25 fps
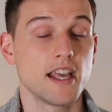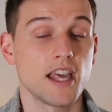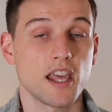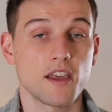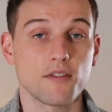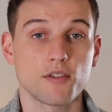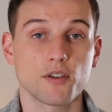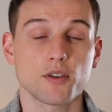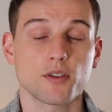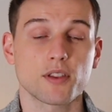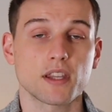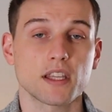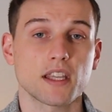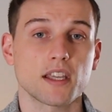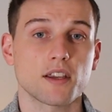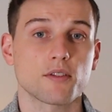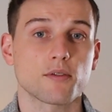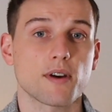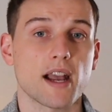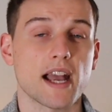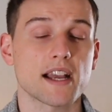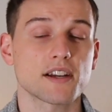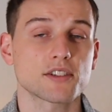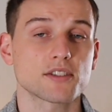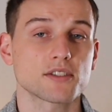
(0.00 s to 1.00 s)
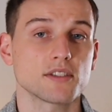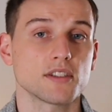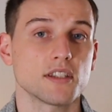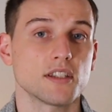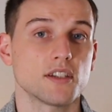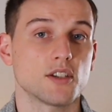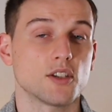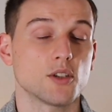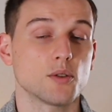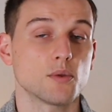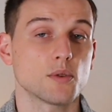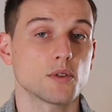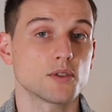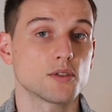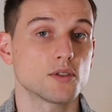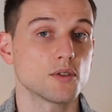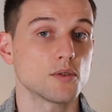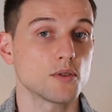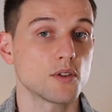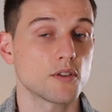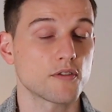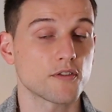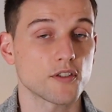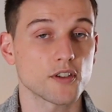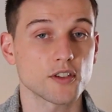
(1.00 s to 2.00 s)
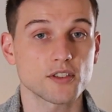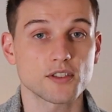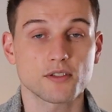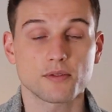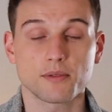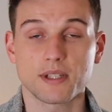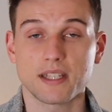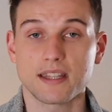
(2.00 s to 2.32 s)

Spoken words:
If you're thinking rationally, you will do the first three